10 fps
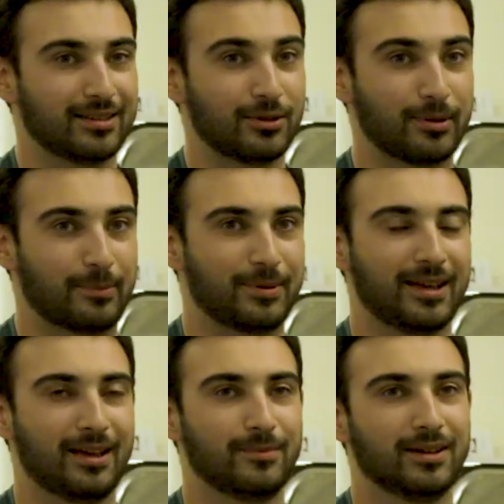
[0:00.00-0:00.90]
think it
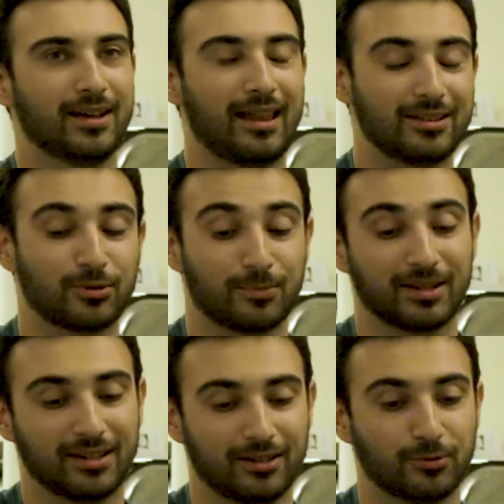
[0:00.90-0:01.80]
became, at least with
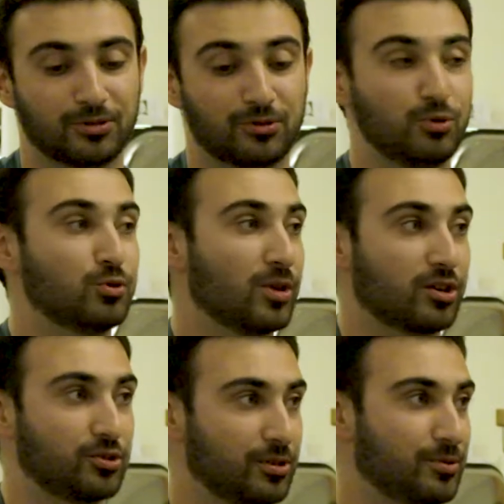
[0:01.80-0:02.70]
McGill, it was too
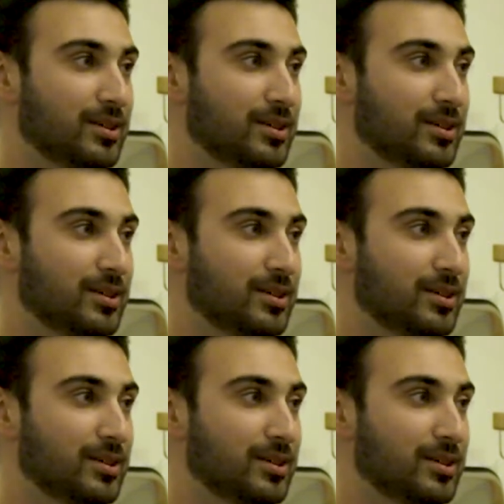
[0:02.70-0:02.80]
structured.